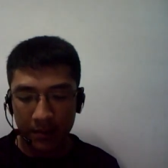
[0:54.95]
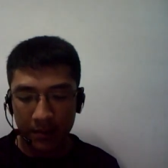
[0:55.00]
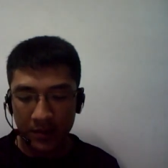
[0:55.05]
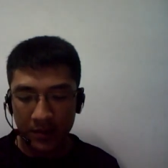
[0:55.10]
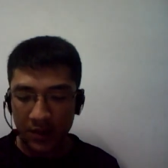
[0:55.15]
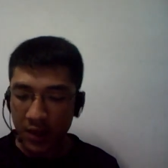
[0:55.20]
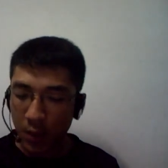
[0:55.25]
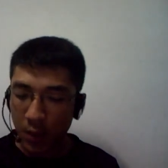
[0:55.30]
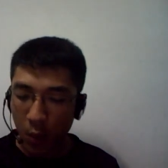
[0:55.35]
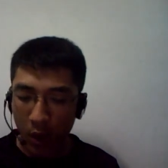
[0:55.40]

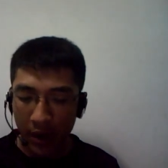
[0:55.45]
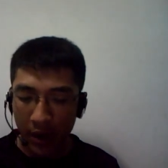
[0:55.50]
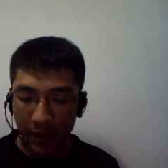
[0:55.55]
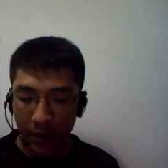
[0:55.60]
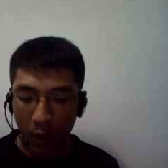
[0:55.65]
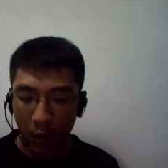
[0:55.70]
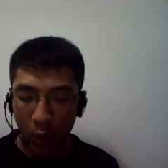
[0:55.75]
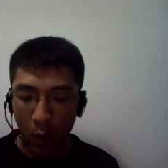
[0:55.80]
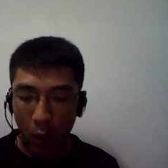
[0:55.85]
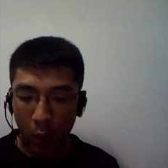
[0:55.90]
someone
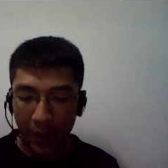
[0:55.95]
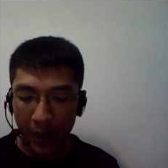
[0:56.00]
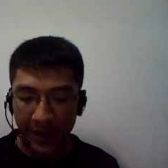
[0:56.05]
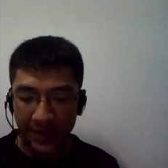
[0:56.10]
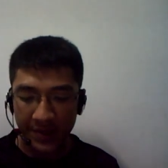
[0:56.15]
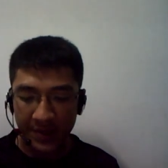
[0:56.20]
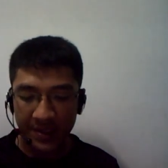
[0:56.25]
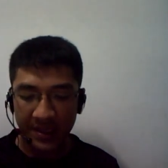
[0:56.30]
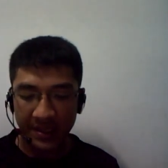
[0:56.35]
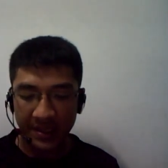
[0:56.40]

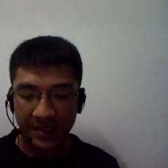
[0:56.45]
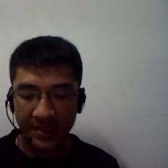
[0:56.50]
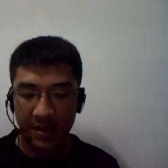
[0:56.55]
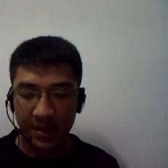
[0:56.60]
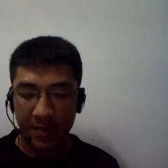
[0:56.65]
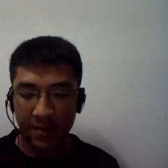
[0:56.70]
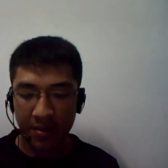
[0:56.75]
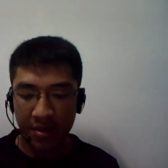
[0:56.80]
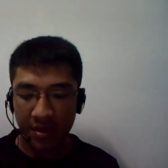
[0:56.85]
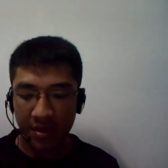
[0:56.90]
always says
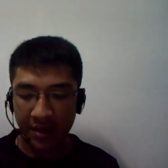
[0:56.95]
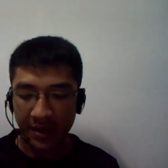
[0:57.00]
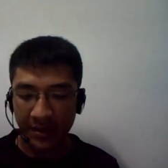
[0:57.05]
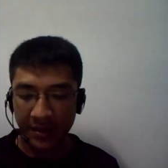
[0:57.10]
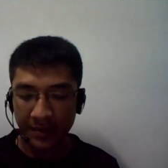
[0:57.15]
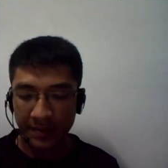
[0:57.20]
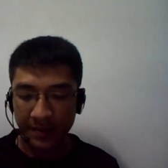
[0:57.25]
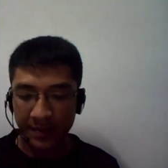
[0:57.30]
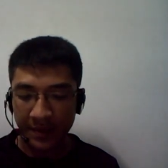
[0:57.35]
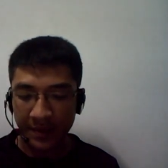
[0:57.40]

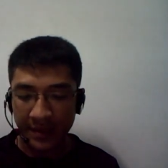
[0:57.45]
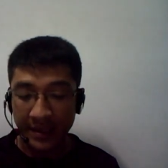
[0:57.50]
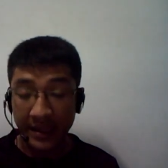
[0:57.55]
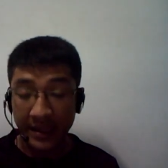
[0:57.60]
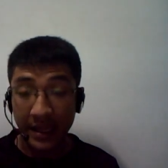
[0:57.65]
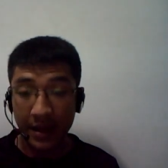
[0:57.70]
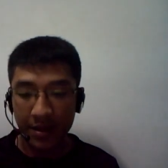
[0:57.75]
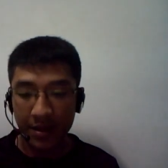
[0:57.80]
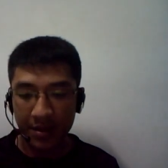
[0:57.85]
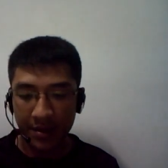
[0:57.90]
something
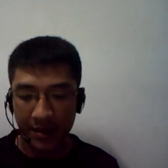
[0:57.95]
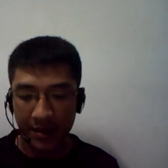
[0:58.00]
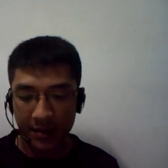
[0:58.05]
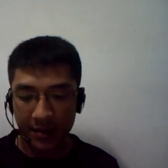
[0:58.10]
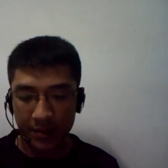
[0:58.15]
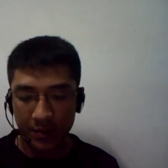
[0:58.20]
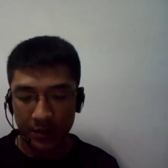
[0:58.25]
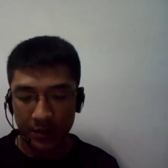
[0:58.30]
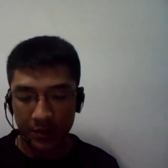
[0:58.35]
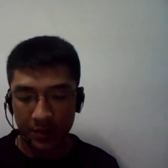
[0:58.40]
laughing
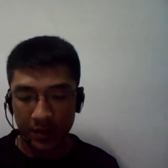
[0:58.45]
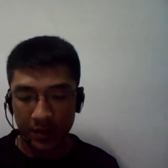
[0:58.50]
else.